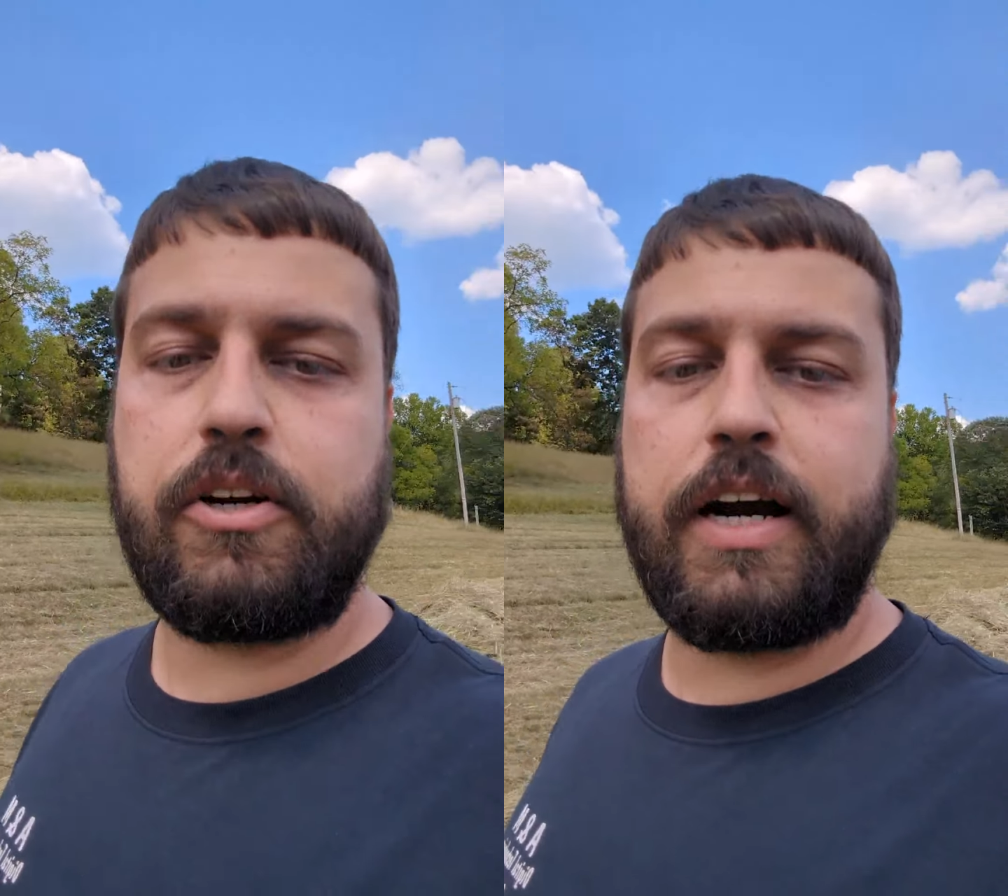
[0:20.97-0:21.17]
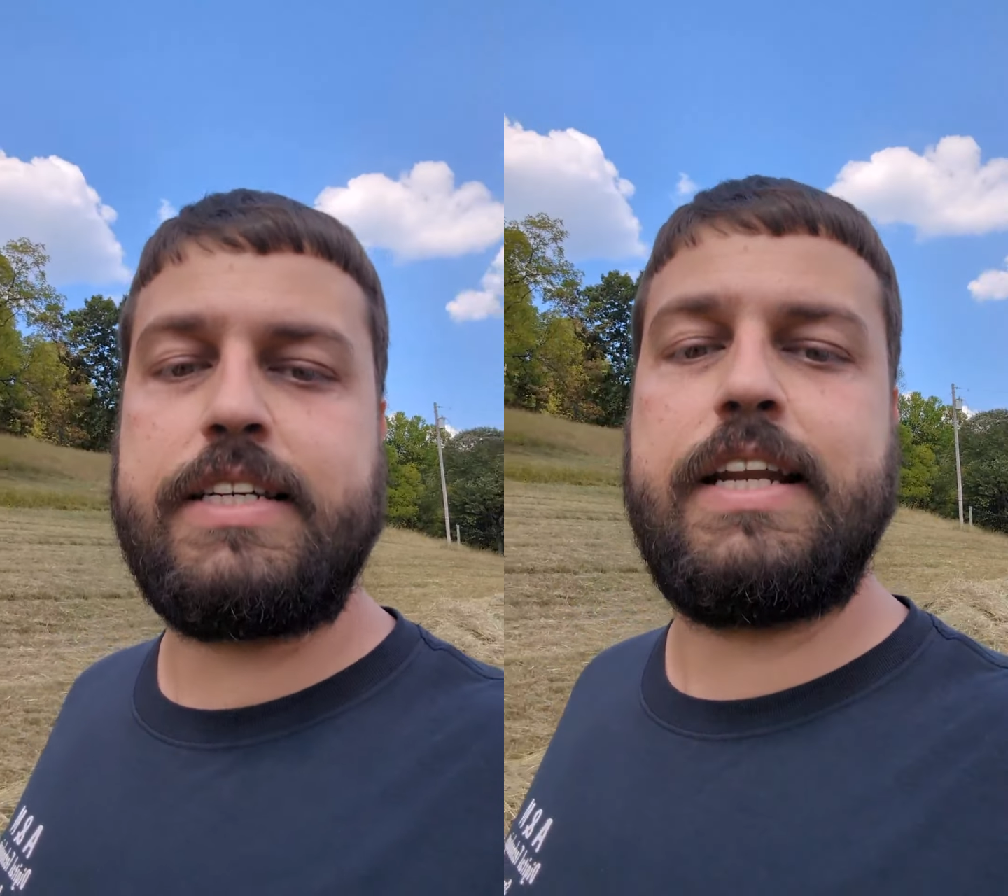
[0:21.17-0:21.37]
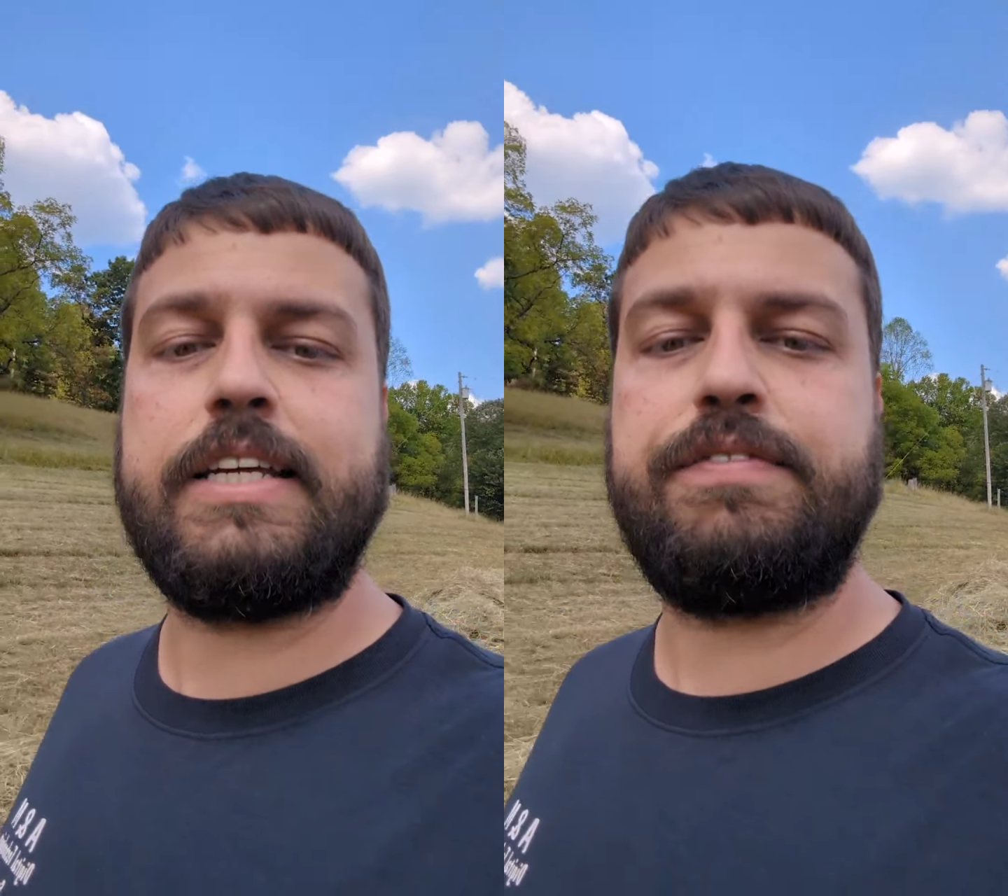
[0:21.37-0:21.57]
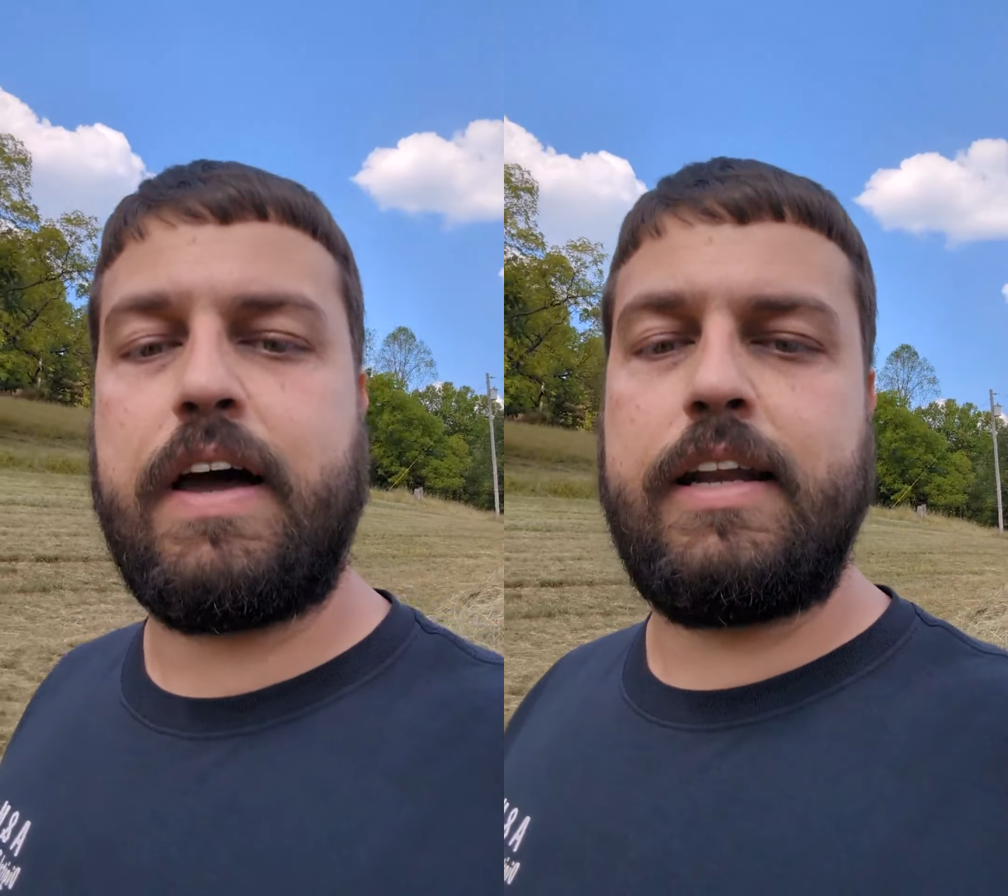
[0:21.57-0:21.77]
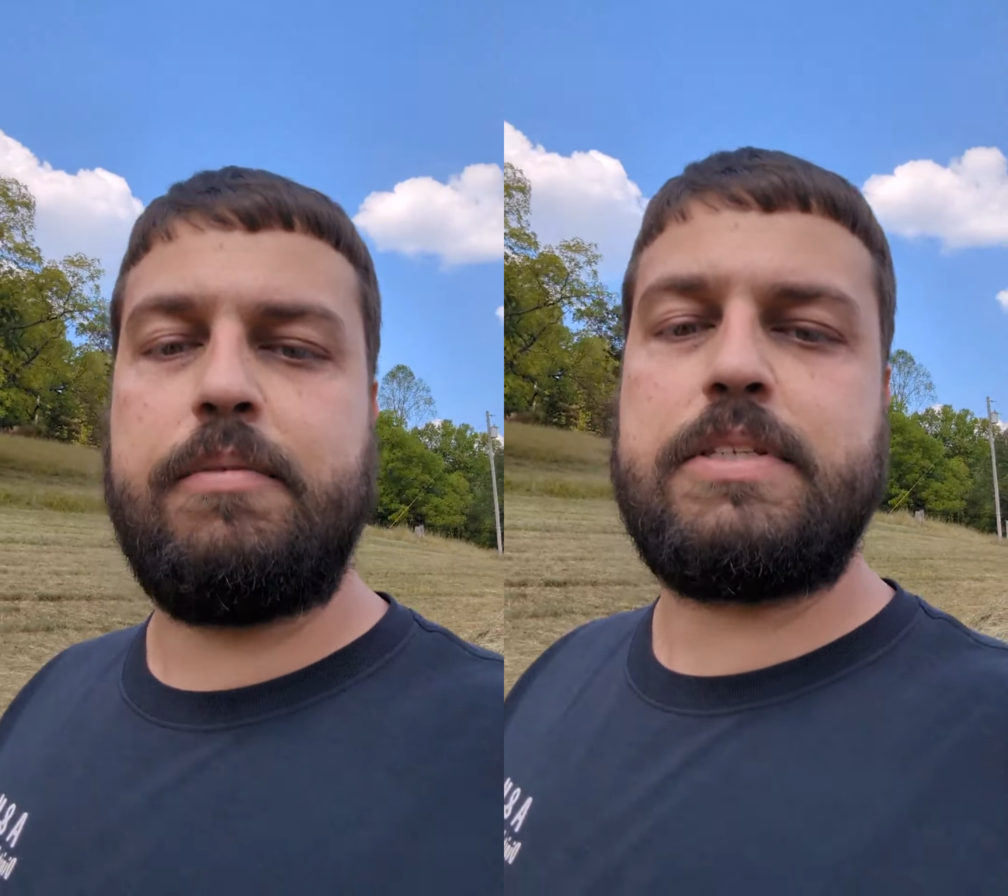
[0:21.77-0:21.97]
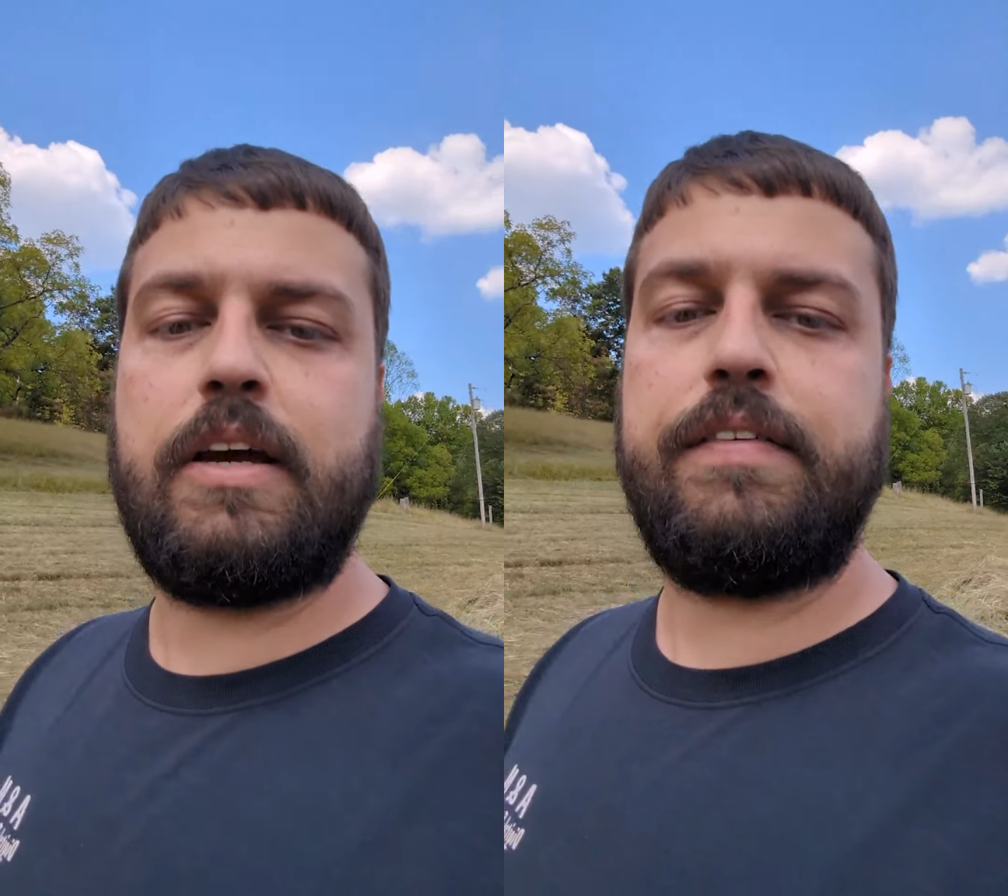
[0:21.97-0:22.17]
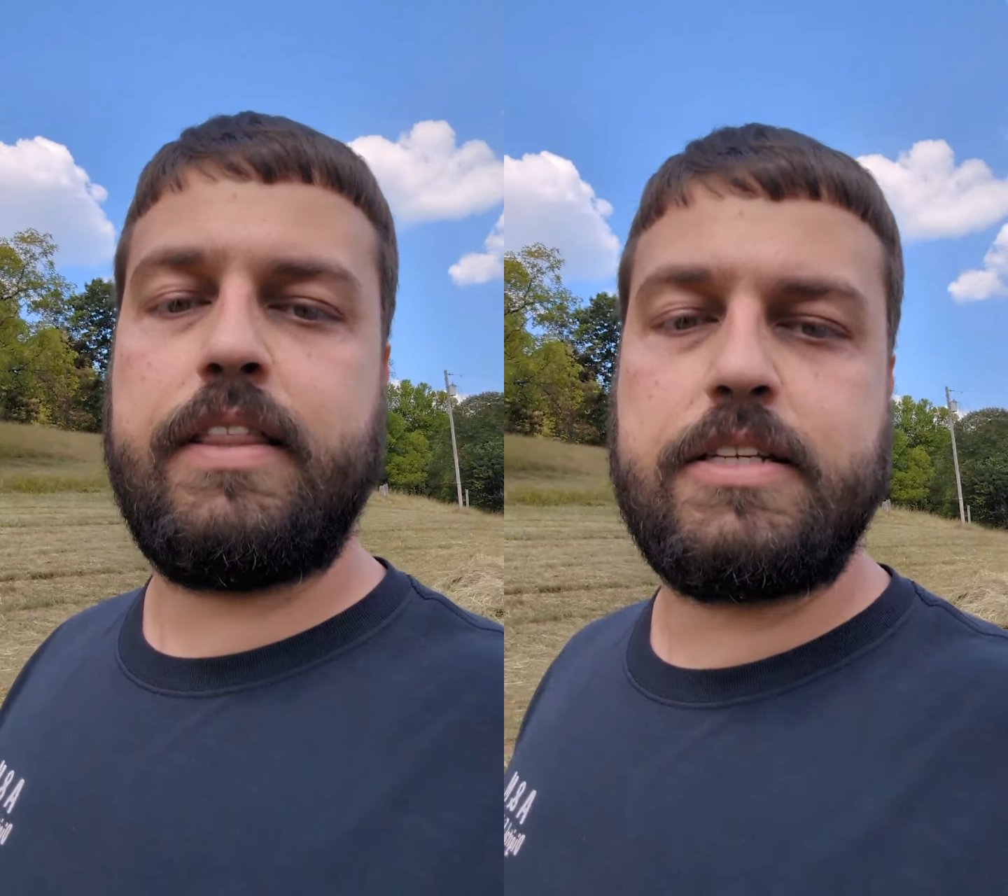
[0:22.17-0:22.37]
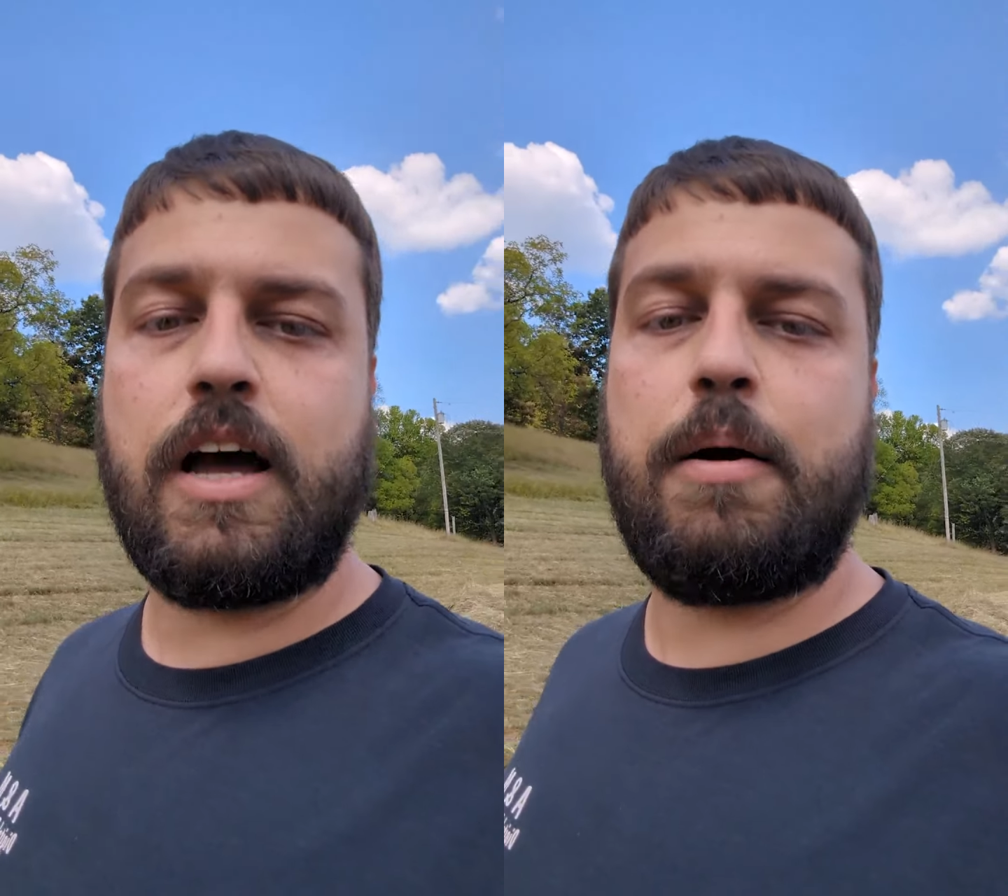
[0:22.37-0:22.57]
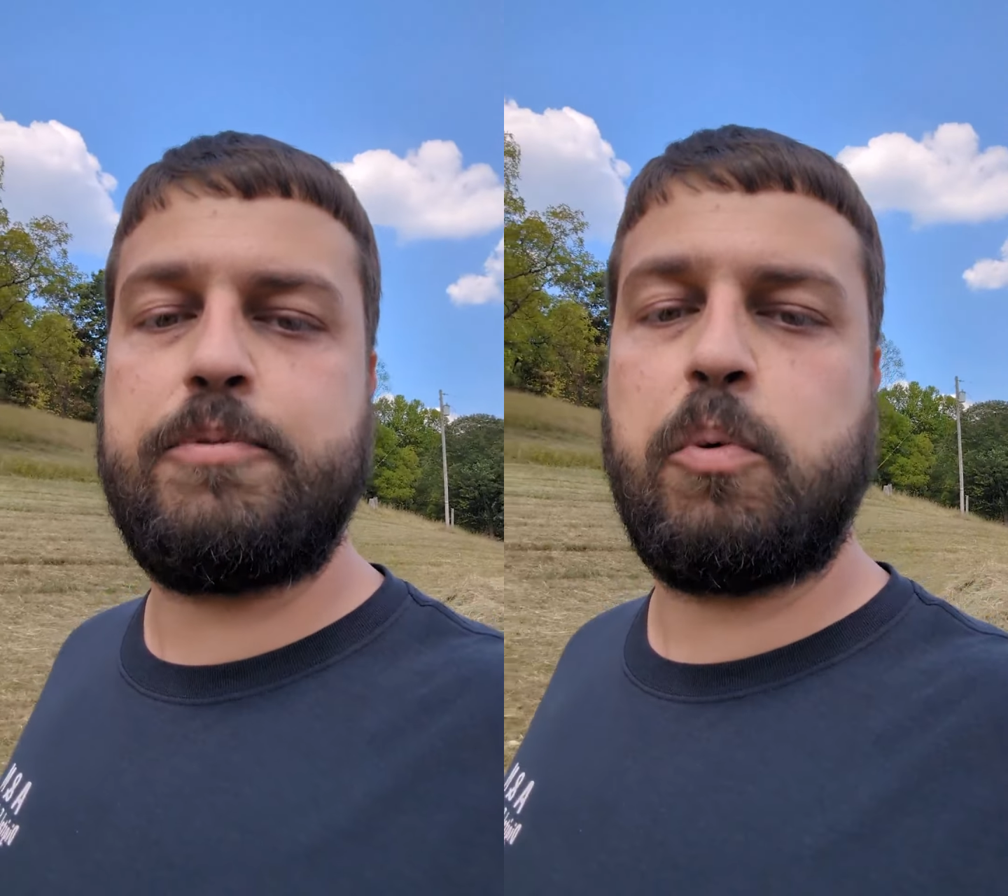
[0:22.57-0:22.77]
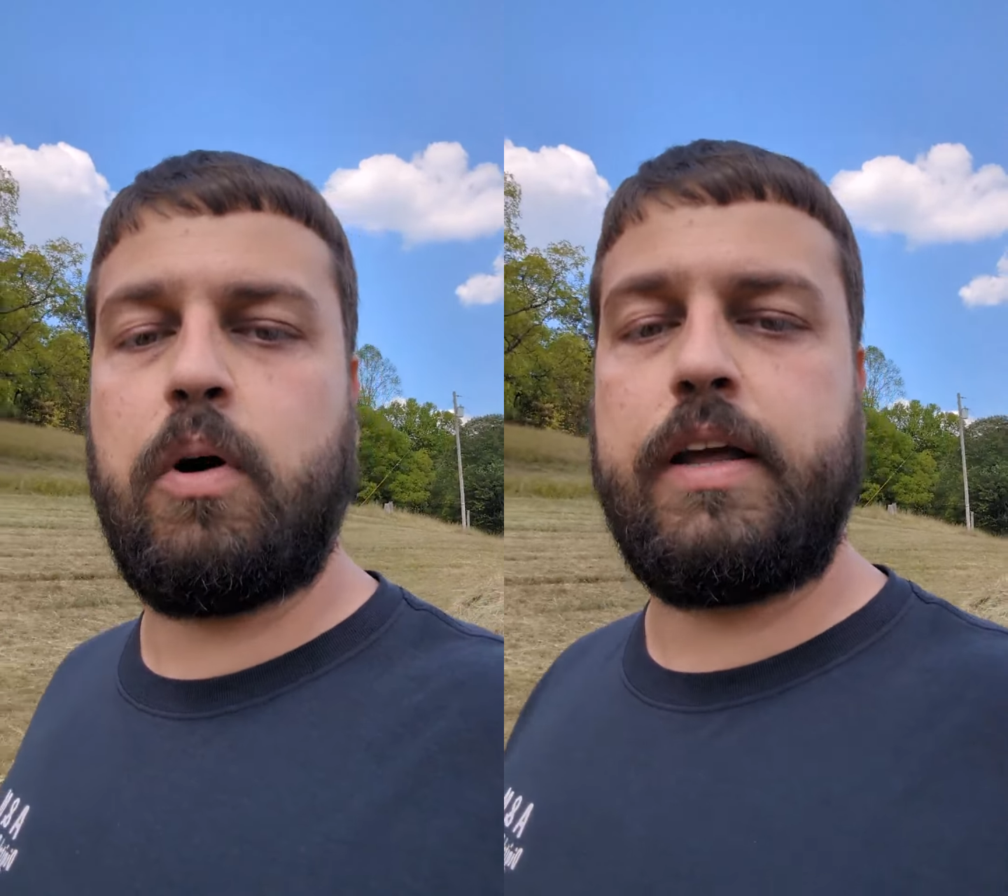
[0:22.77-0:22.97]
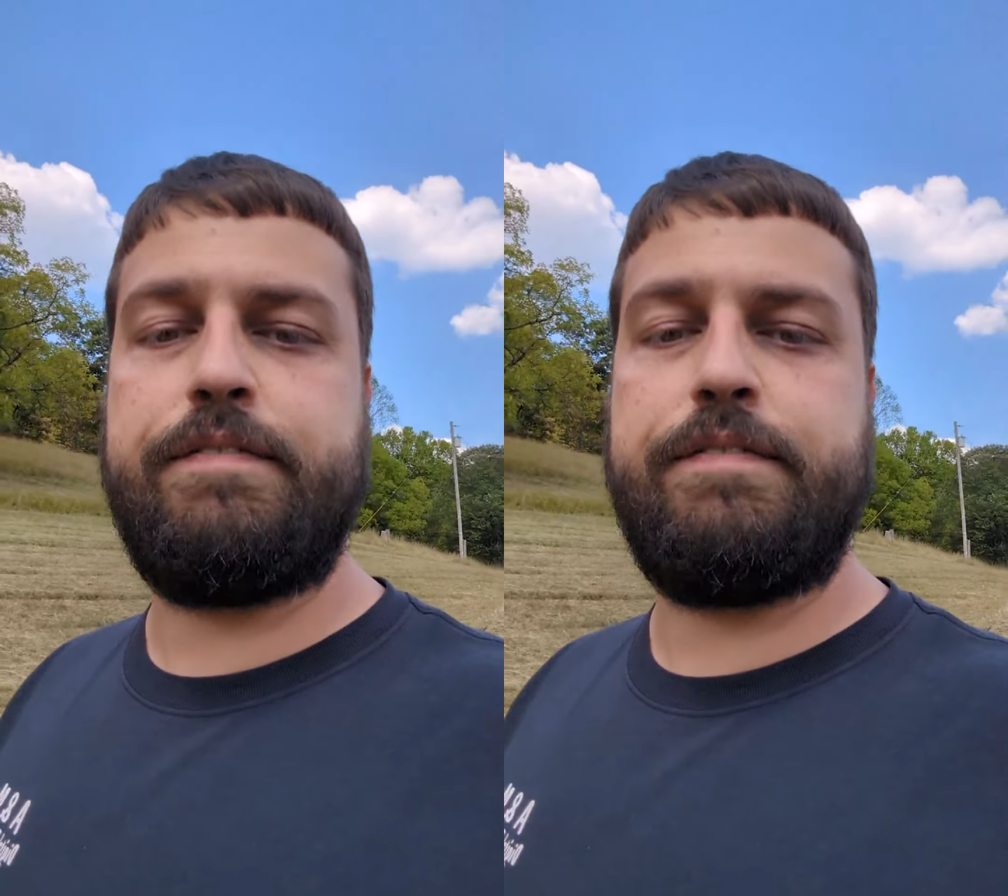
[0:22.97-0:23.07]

Grayson has found himself in the top 20